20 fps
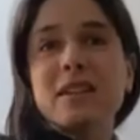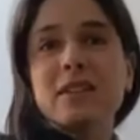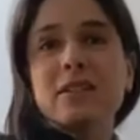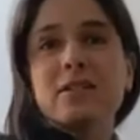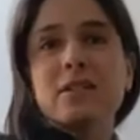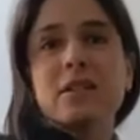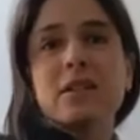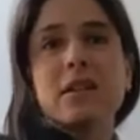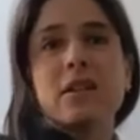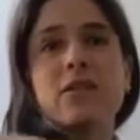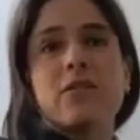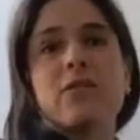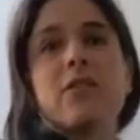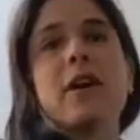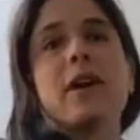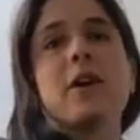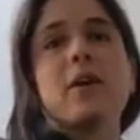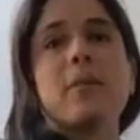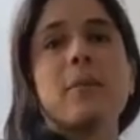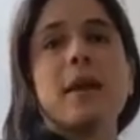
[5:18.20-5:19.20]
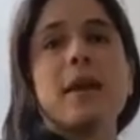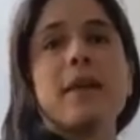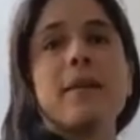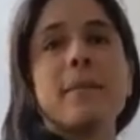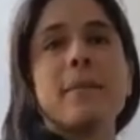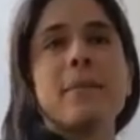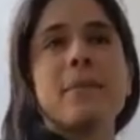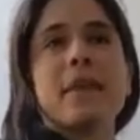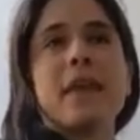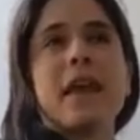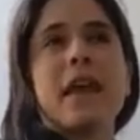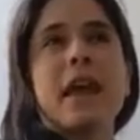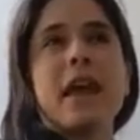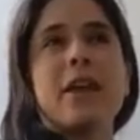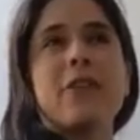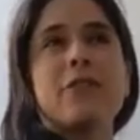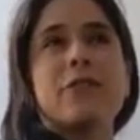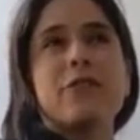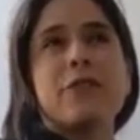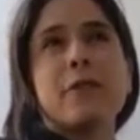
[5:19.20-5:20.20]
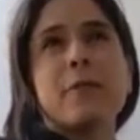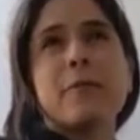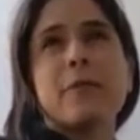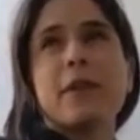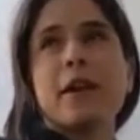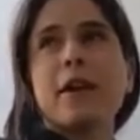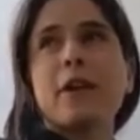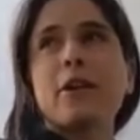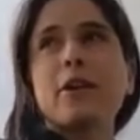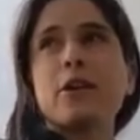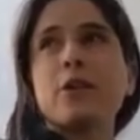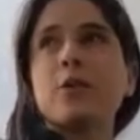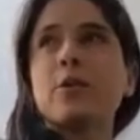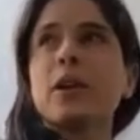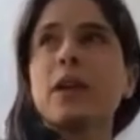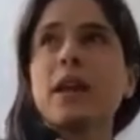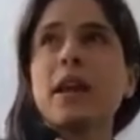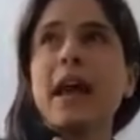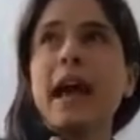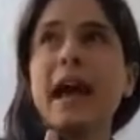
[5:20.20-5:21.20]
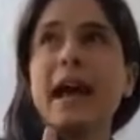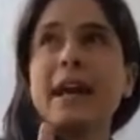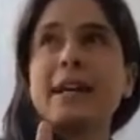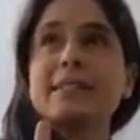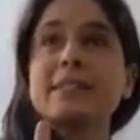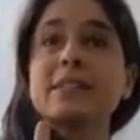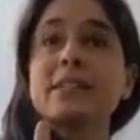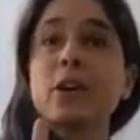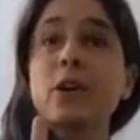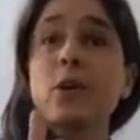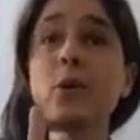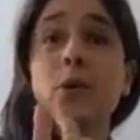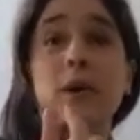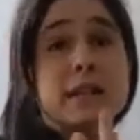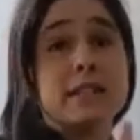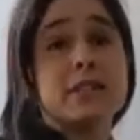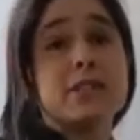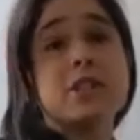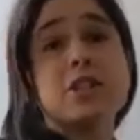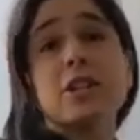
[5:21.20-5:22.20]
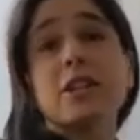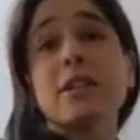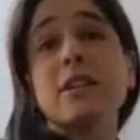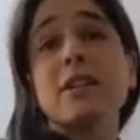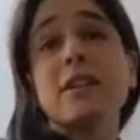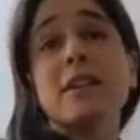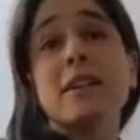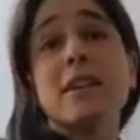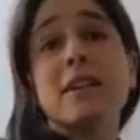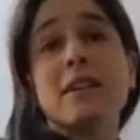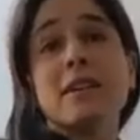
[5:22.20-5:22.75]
to the environment. And from there, you can ask a question.